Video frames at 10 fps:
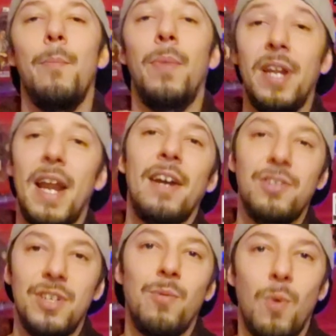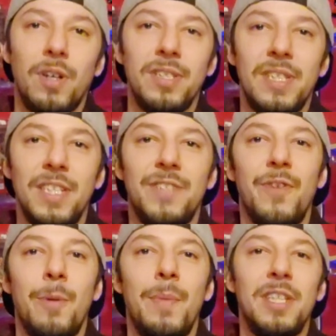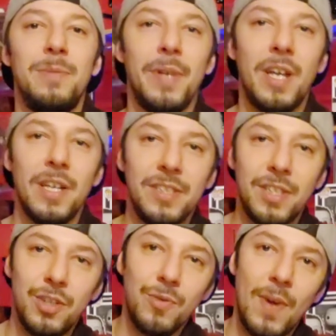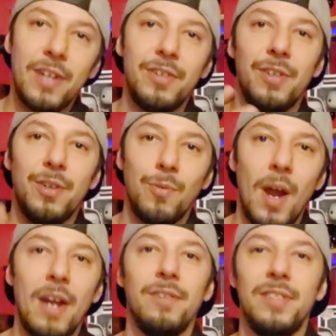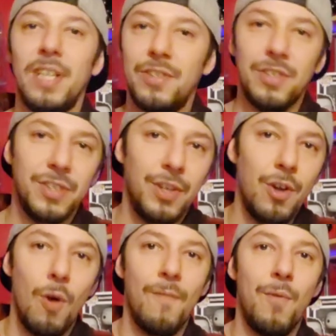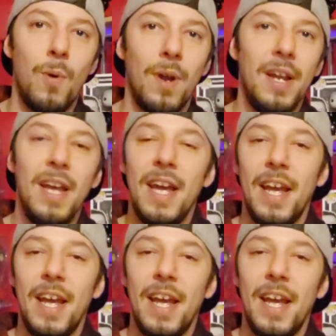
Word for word: but it actually works in this film and it's because the director and the writers they just go for it